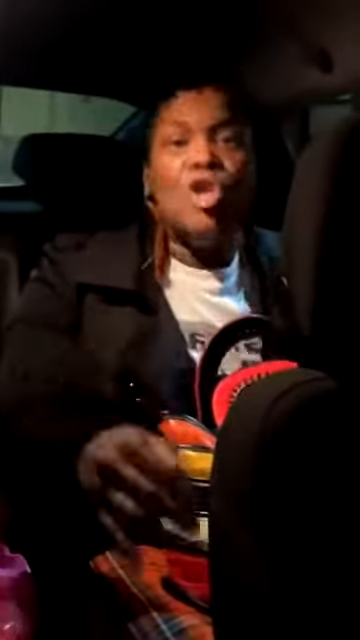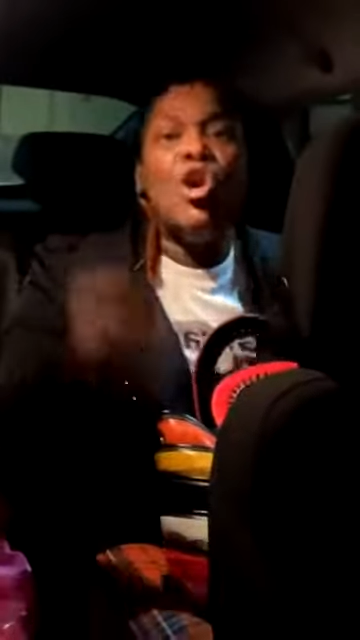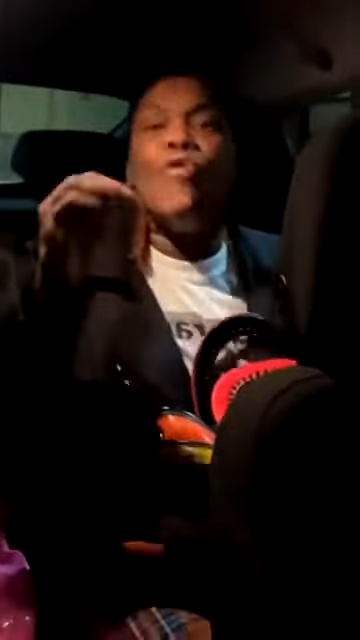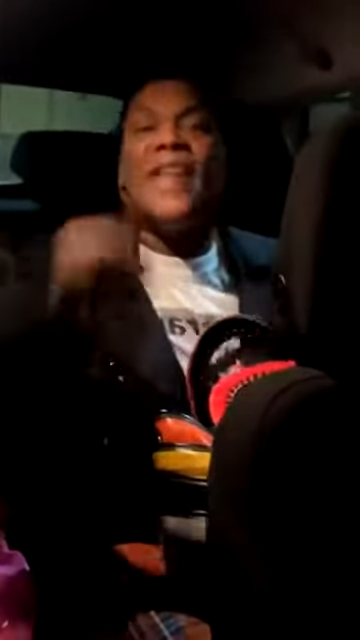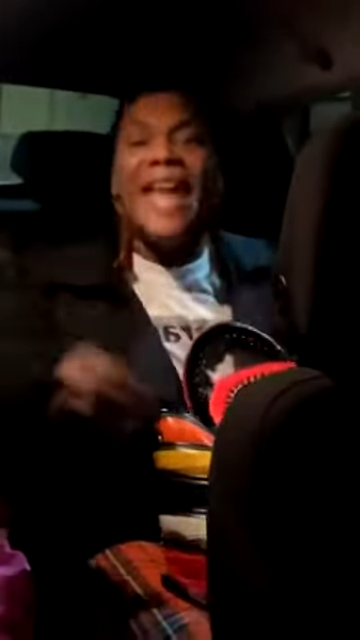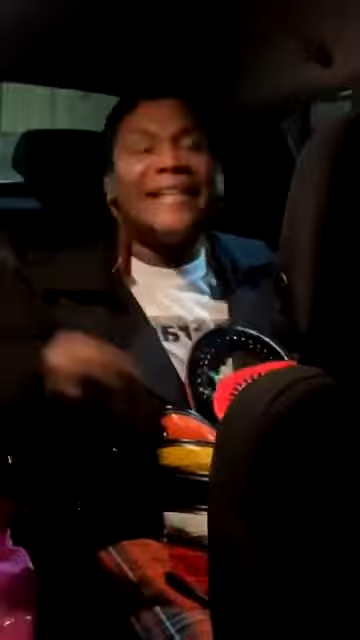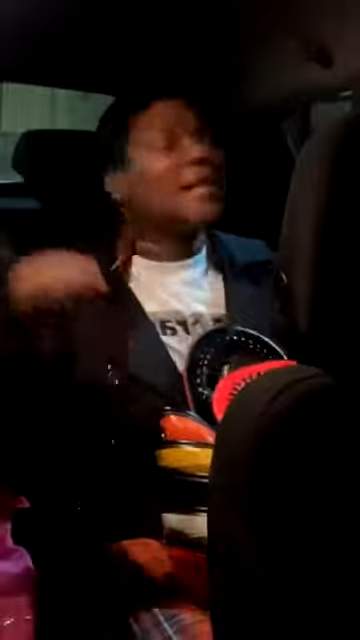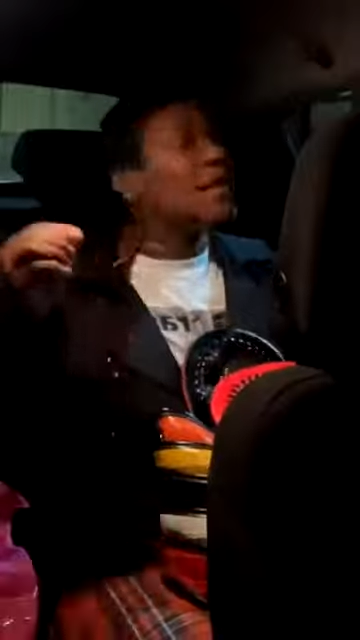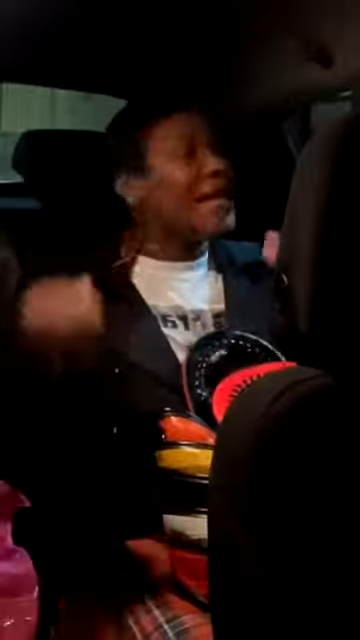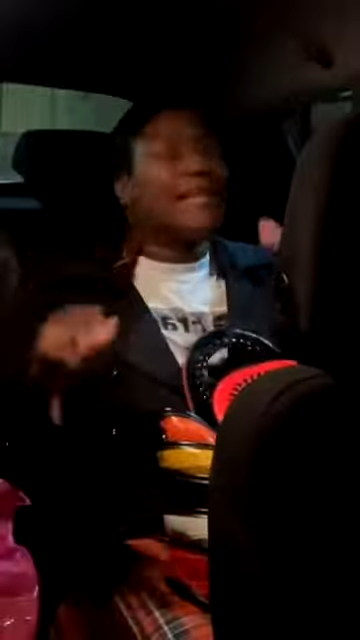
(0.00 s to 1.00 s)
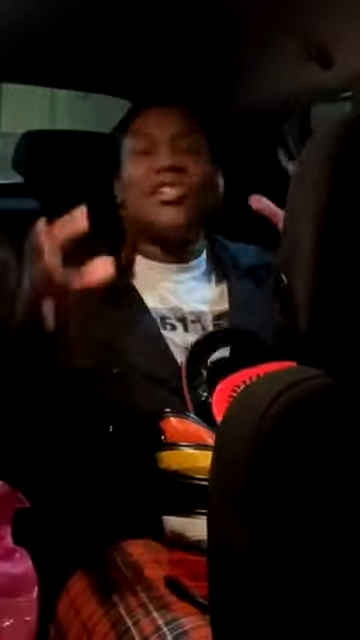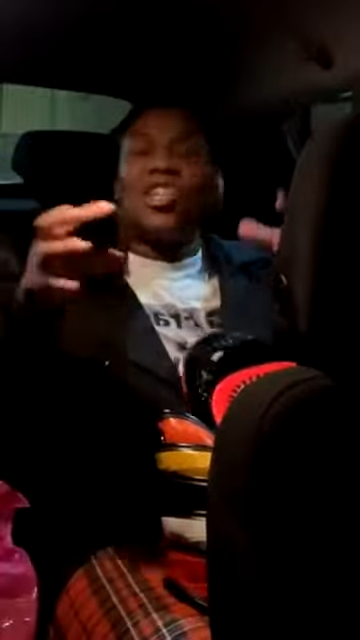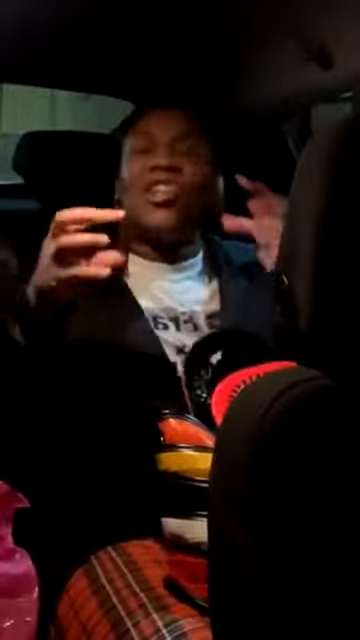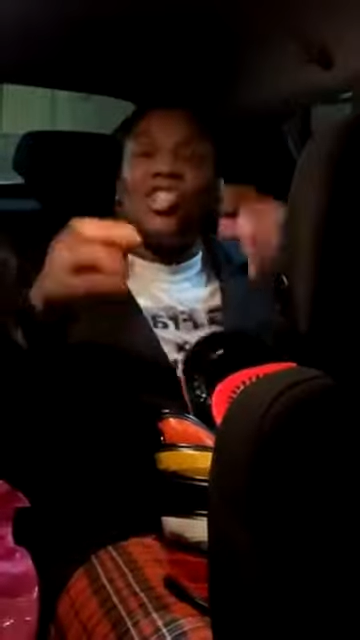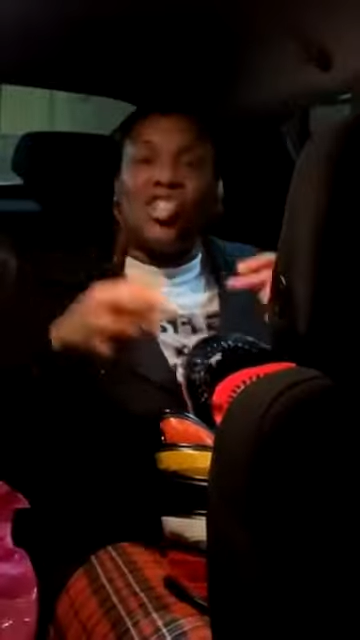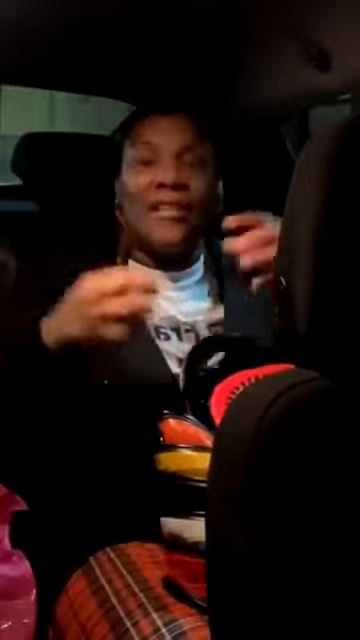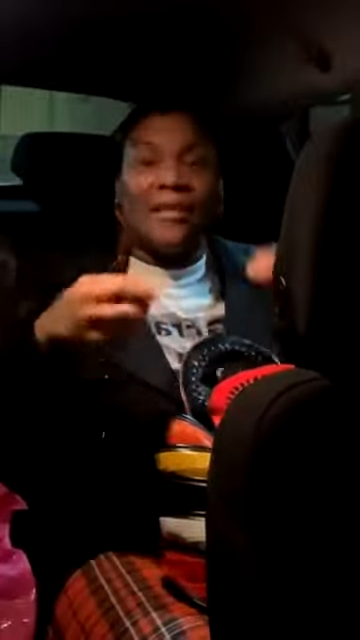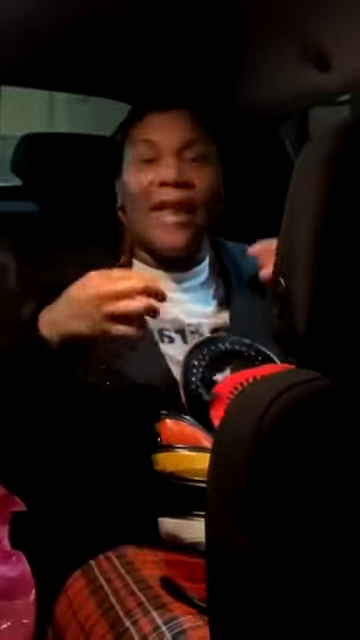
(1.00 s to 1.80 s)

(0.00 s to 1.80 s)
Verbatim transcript: You need to listen to the shit